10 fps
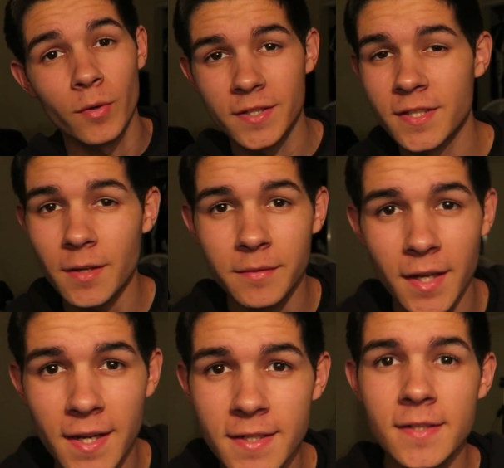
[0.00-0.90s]
What's up
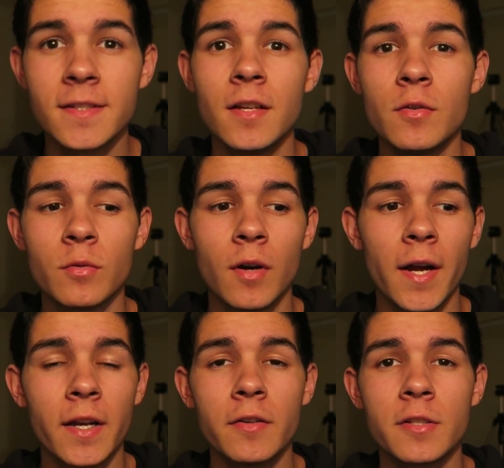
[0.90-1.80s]
guys? So,
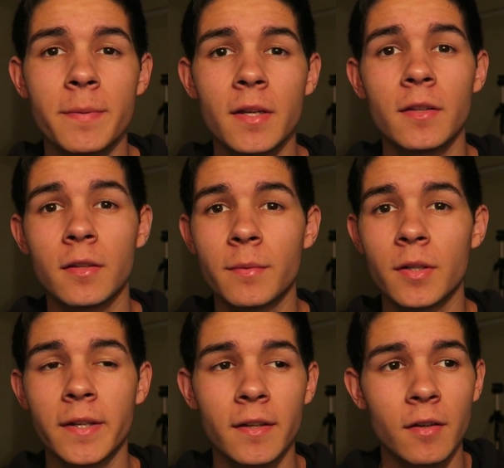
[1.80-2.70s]
I know it's been a little
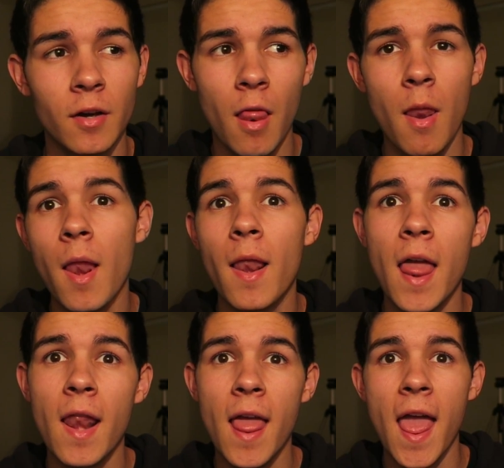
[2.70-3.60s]
bit
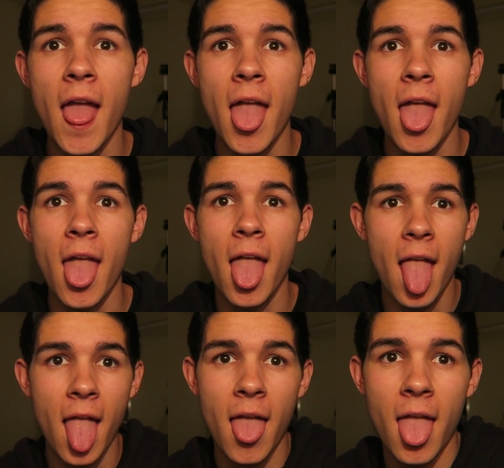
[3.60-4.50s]
of,
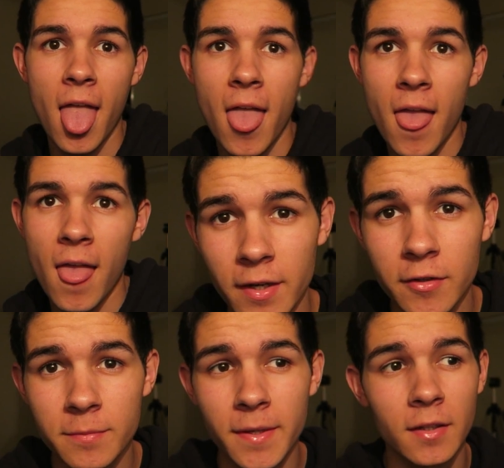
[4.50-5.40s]
I
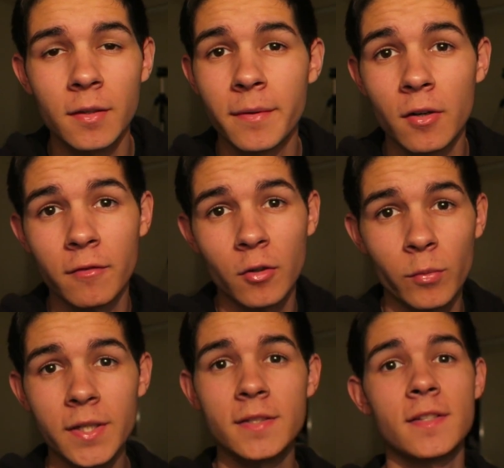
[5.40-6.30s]
know it's been a little bit over a
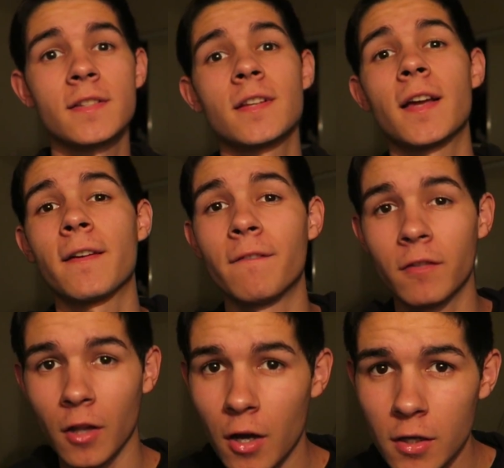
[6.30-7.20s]
week since I have
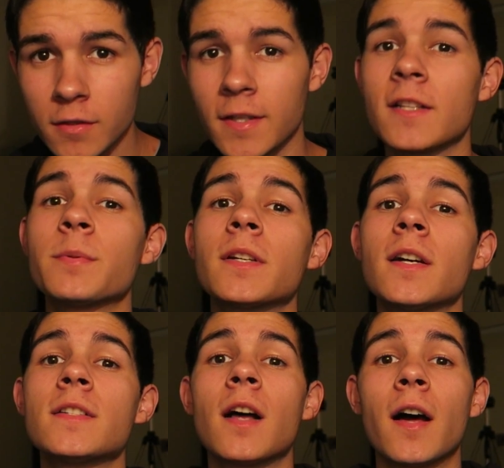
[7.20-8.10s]
vlogged. That's
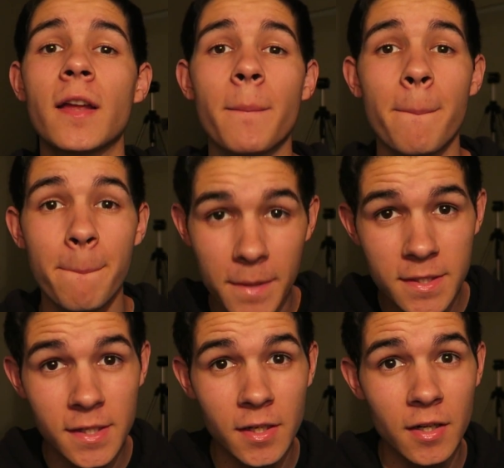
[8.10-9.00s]
because I am
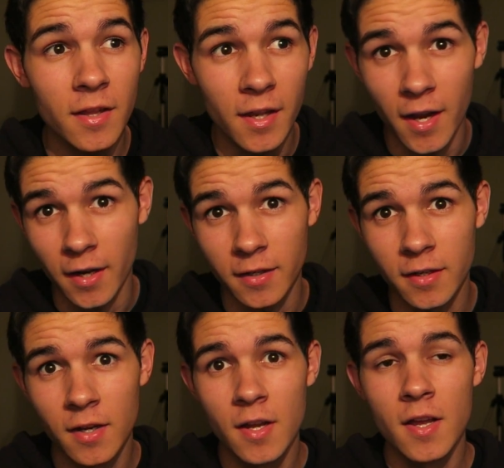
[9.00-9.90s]
busier than heck.
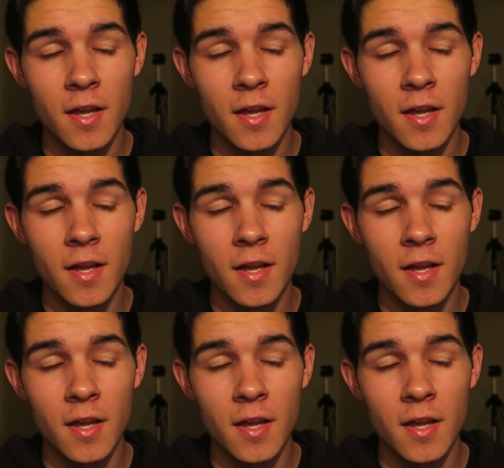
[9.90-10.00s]
Mm-hmm.